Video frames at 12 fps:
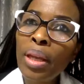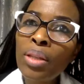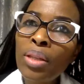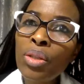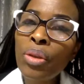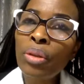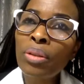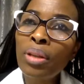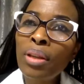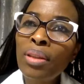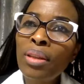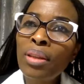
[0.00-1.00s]
so the,
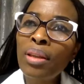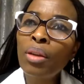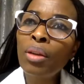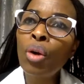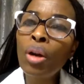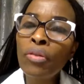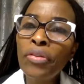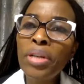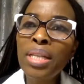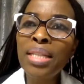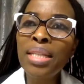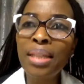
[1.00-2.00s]
the, the, the
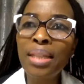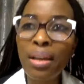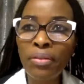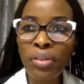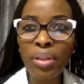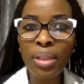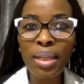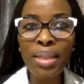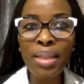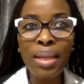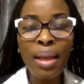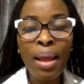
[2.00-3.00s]
confidence level
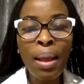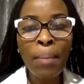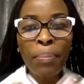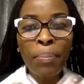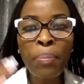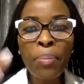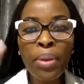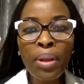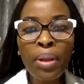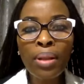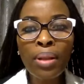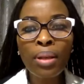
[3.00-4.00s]
is that
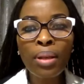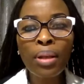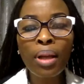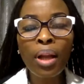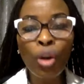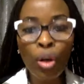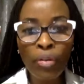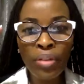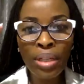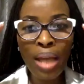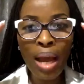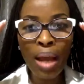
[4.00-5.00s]
people a lot of
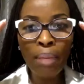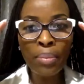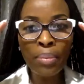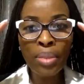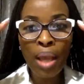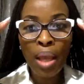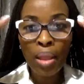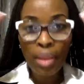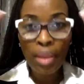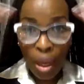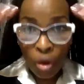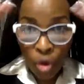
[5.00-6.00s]
the times
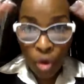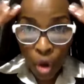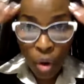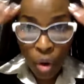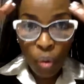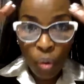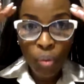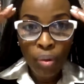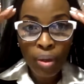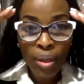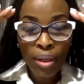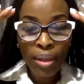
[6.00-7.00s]
they know
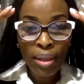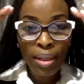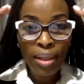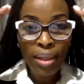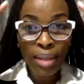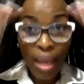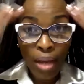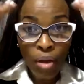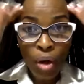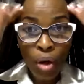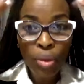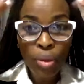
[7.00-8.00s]
they
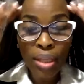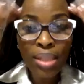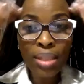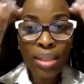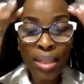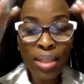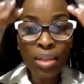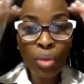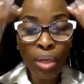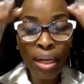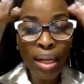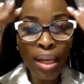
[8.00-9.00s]
know this this is
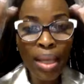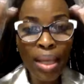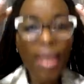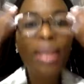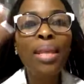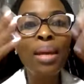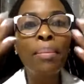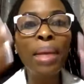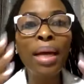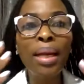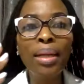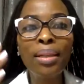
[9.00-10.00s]
already in their
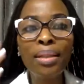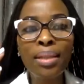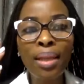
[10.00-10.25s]
mind